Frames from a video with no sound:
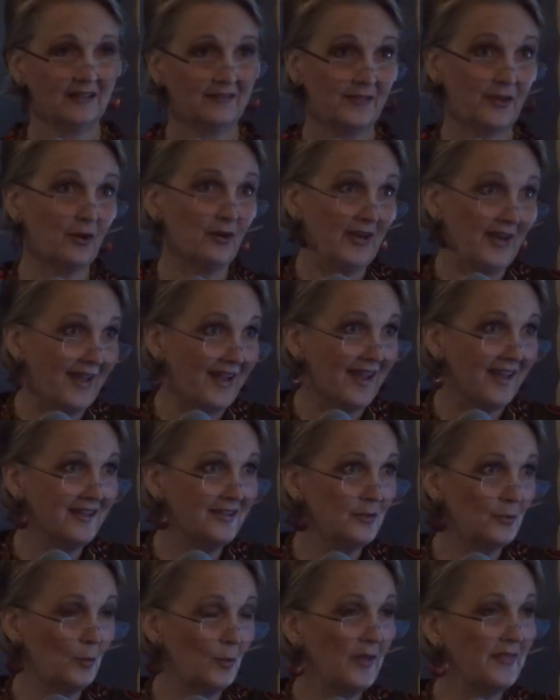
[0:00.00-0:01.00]
their
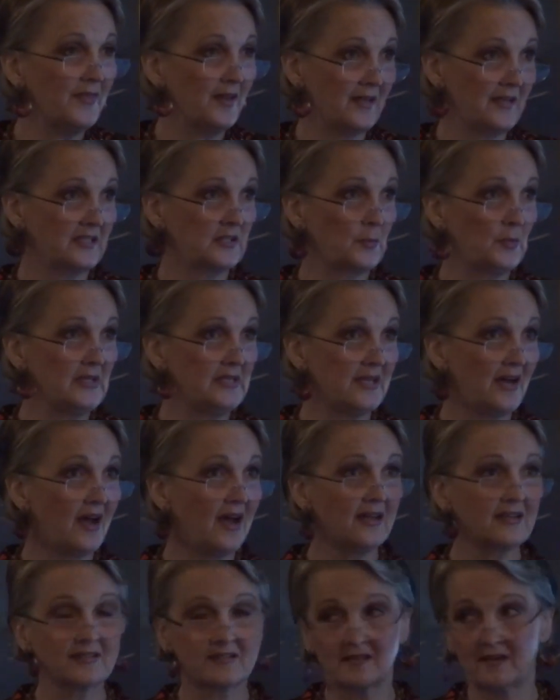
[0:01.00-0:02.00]
land, when the husband
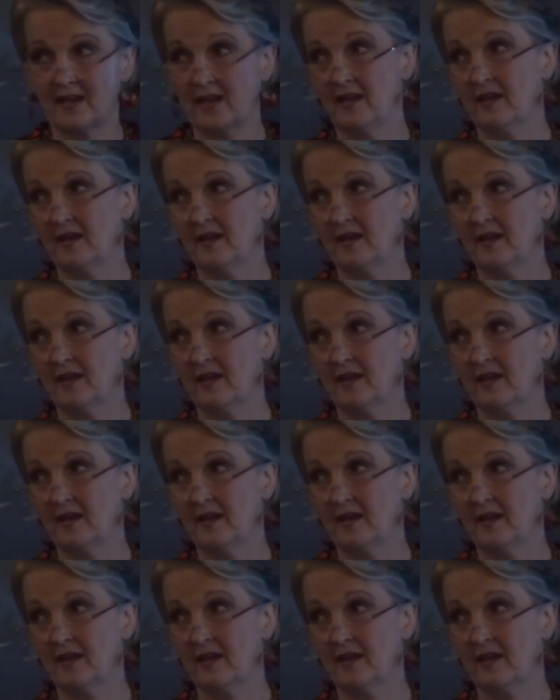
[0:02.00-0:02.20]
dies,